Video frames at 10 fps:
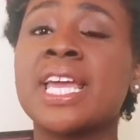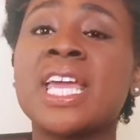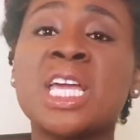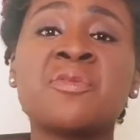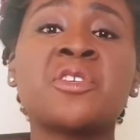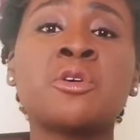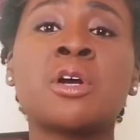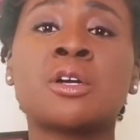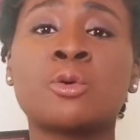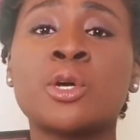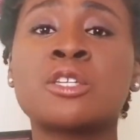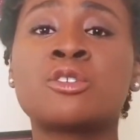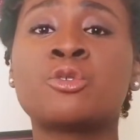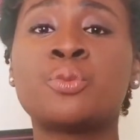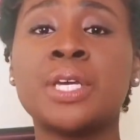If you are going
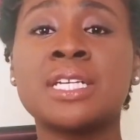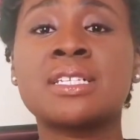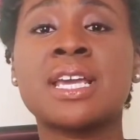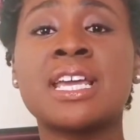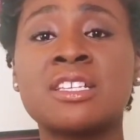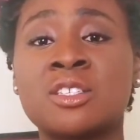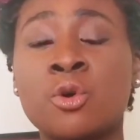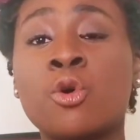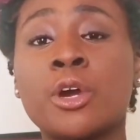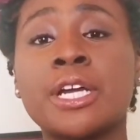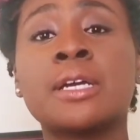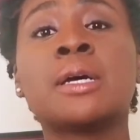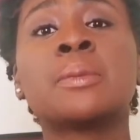to pitch a story,